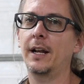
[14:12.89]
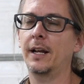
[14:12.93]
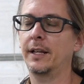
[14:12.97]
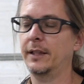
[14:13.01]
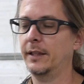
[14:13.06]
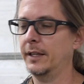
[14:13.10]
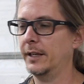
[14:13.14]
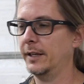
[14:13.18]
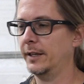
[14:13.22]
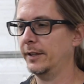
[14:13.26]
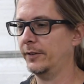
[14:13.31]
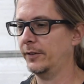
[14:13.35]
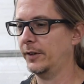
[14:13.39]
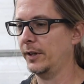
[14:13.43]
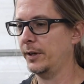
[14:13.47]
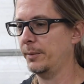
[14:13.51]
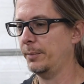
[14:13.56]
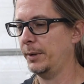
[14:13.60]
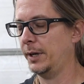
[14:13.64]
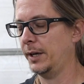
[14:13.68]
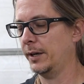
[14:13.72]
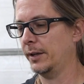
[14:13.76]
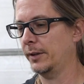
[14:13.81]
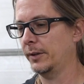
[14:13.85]
I think it's
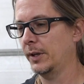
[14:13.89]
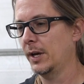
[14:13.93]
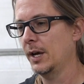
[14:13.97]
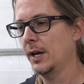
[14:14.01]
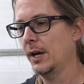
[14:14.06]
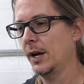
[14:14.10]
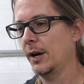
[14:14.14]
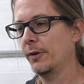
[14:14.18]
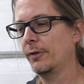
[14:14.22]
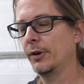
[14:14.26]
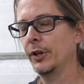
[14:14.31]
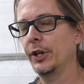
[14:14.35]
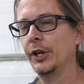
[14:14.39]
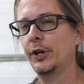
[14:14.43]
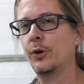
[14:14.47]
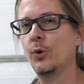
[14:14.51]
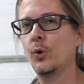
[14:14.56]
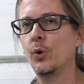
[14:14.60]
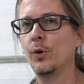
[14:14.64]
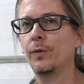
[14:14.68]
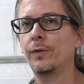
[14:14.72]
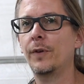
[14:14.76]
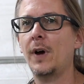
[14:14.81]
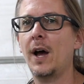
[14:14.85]
going to be a really
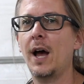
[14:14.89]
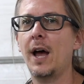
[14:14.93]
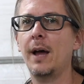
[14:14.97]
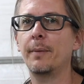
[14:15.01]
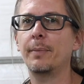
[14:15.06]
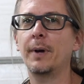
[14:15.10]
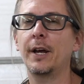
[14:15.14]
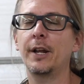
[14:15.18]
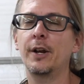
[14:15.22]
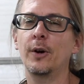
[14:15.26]
cool vibe.